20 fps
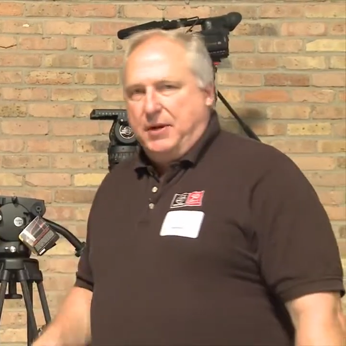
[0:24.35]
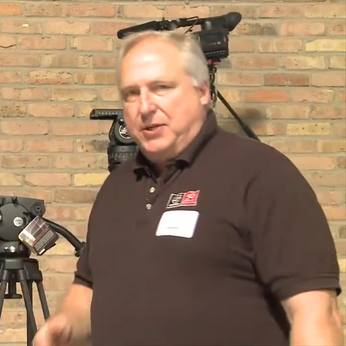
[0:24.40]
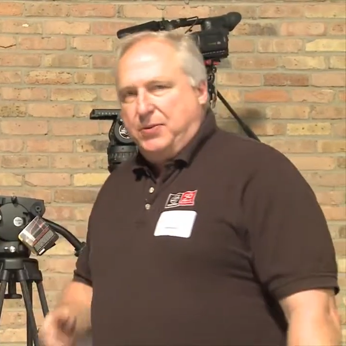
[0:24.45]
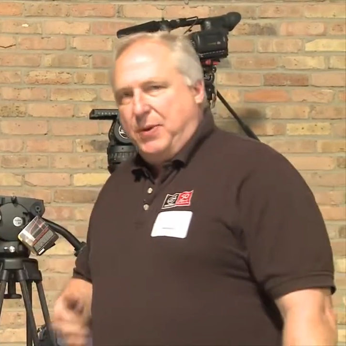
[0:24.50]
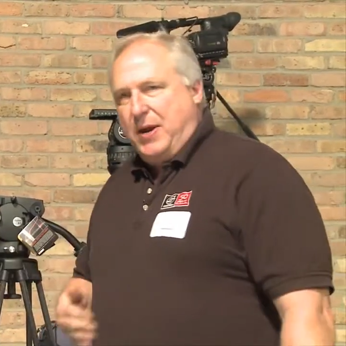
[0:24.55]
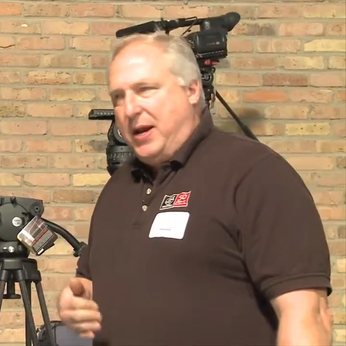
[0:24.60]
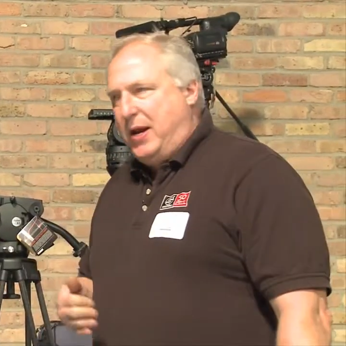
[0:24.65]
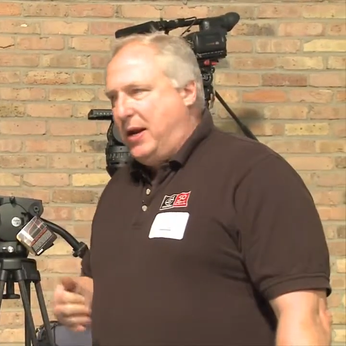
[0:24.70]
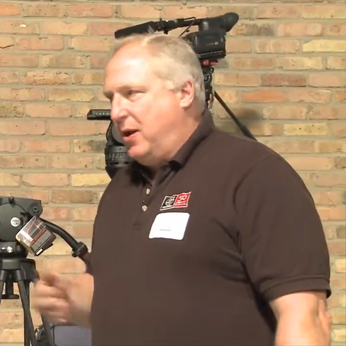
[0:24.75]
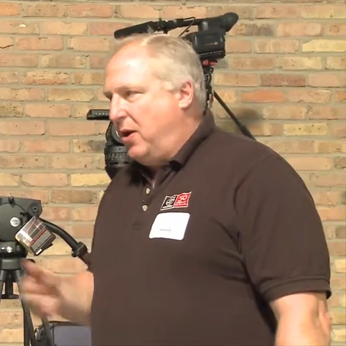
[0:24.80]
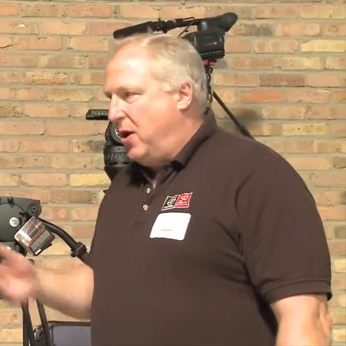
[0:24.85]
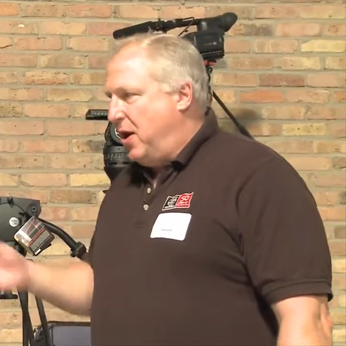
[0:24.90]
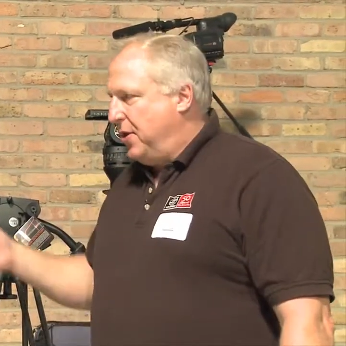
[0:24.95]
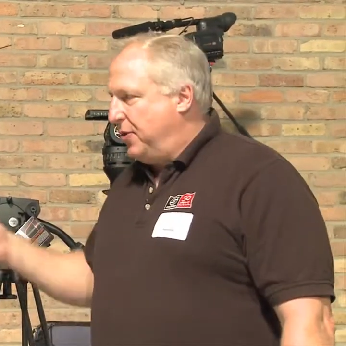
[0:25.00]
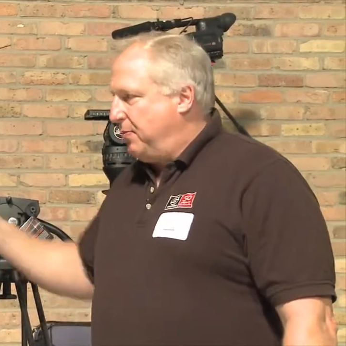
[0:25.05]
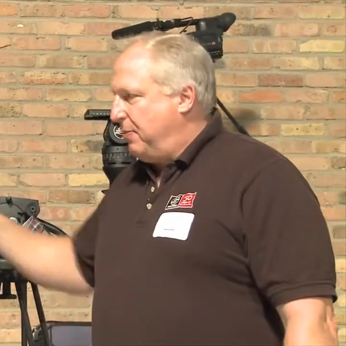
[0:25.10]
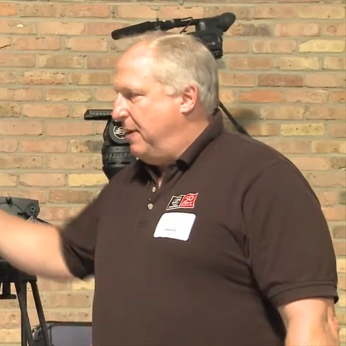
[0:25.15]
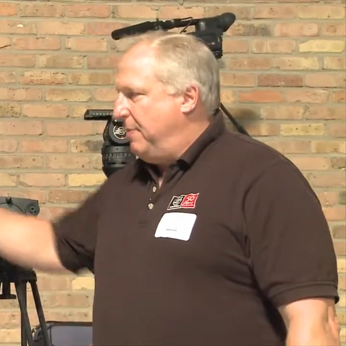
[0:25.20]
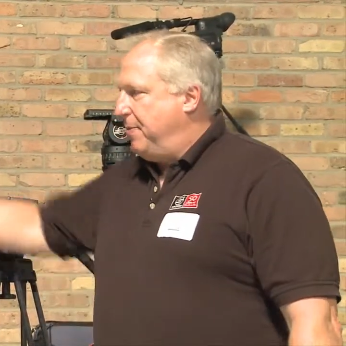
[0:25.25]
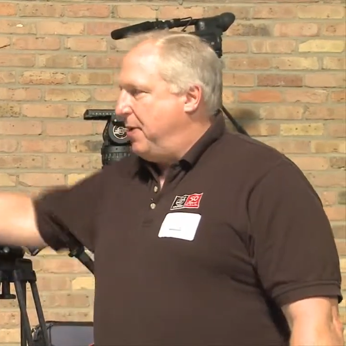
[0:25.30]
Between
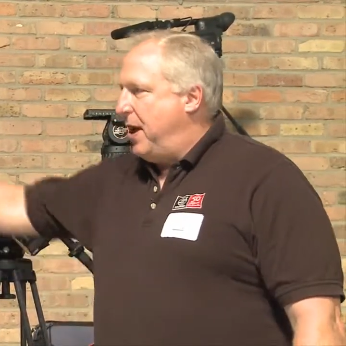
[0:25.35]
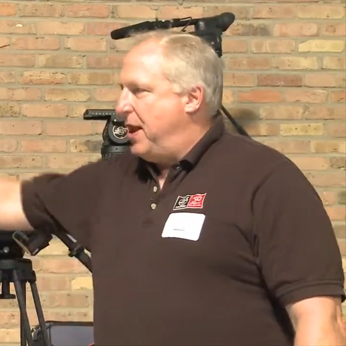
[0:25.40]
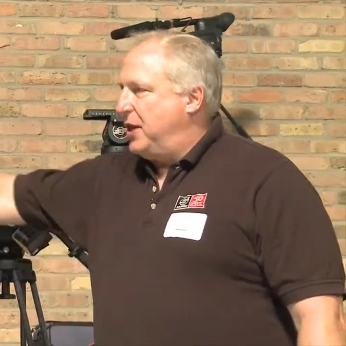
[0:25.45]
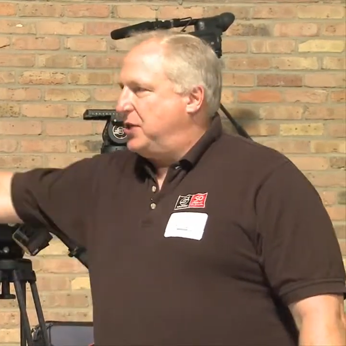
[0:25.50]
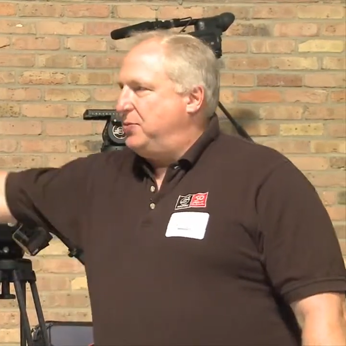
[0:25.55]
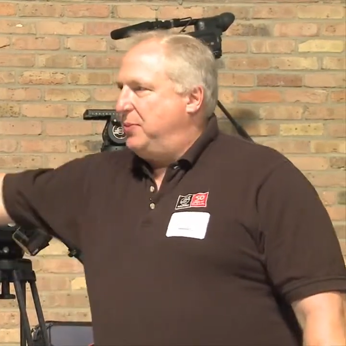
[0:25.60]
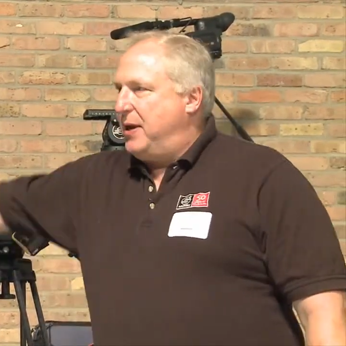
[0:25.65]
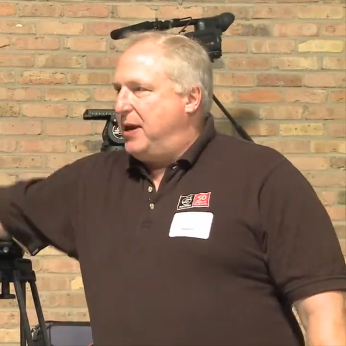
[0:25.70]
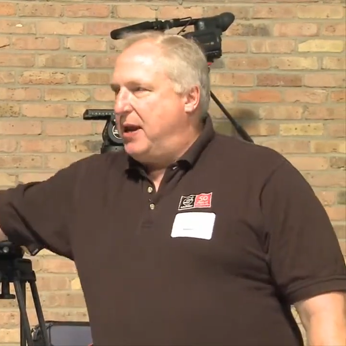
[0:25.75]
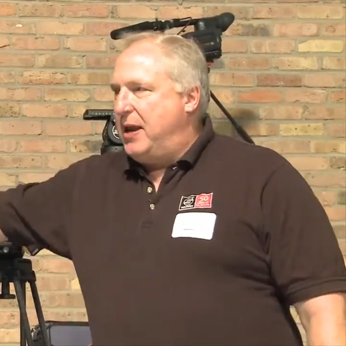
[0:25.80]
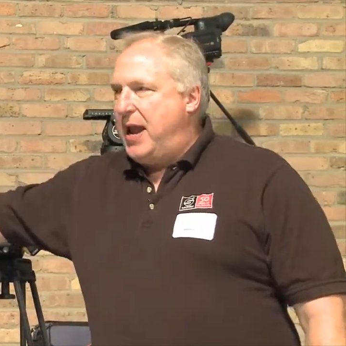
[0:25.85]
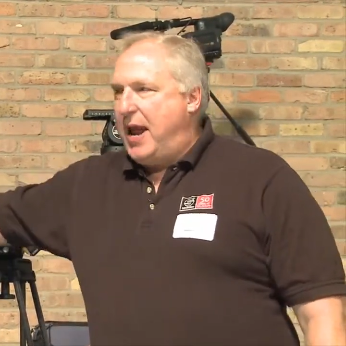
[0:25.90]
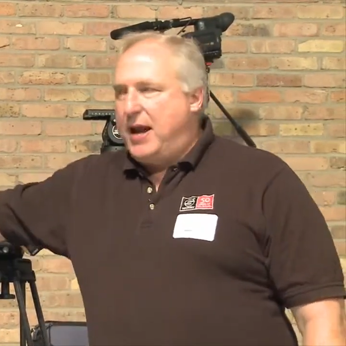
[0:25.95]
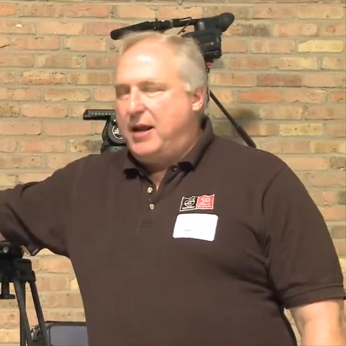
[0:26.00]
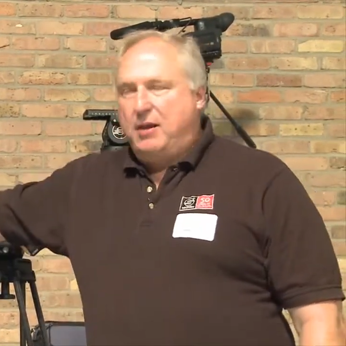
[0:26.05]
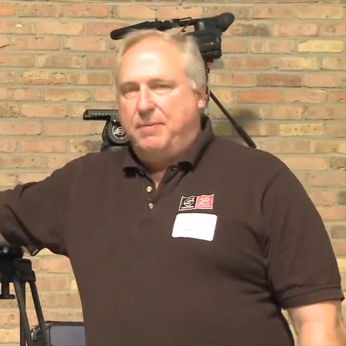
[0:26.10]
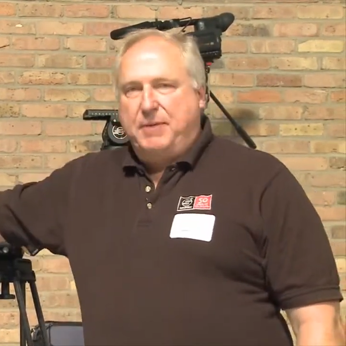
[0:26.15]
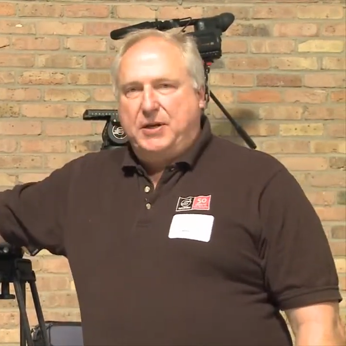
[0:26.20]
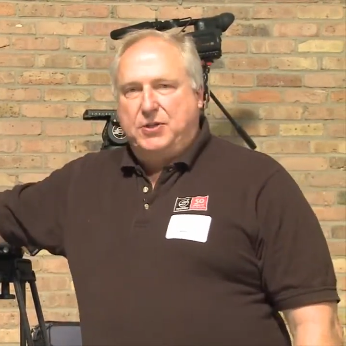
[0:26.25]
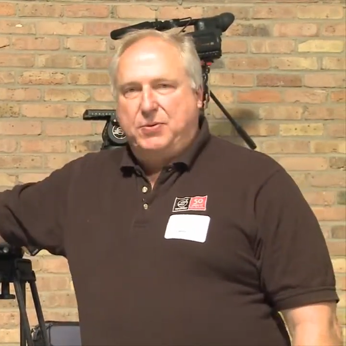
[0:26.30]
all three products, we can
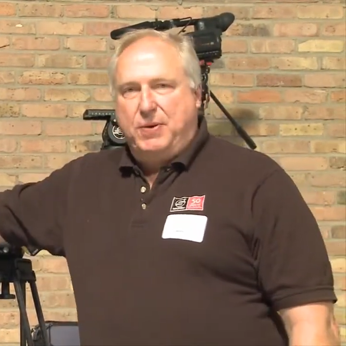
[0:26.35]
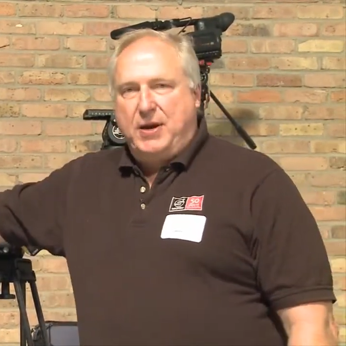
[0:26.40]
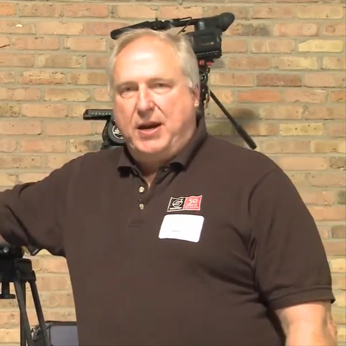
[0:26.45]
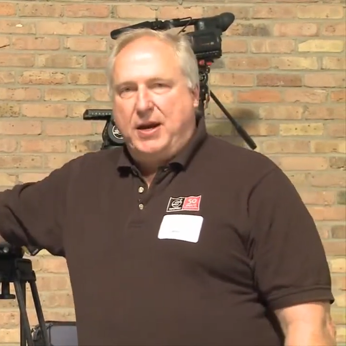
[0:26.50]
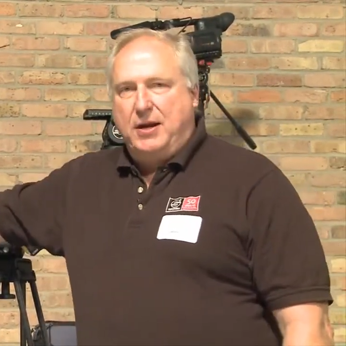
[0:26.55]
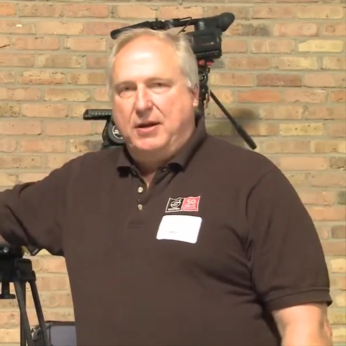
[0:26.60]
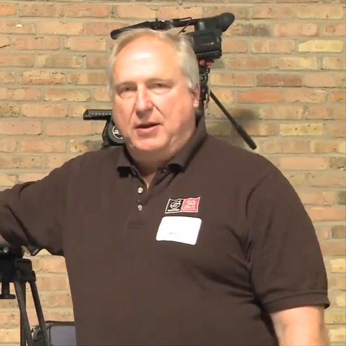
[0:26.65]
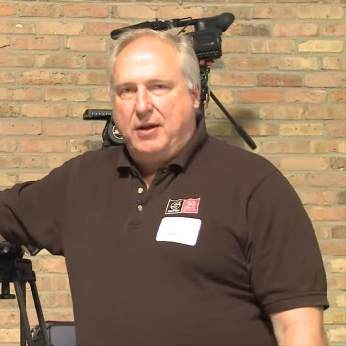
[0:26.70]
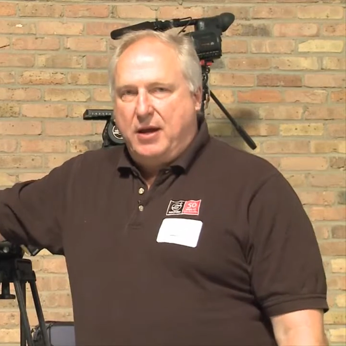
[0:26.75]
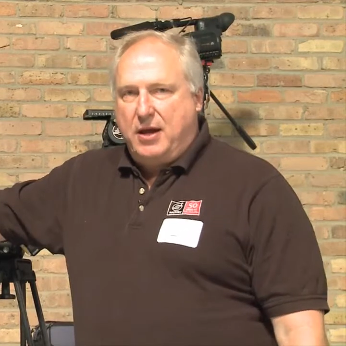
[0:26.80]
handle between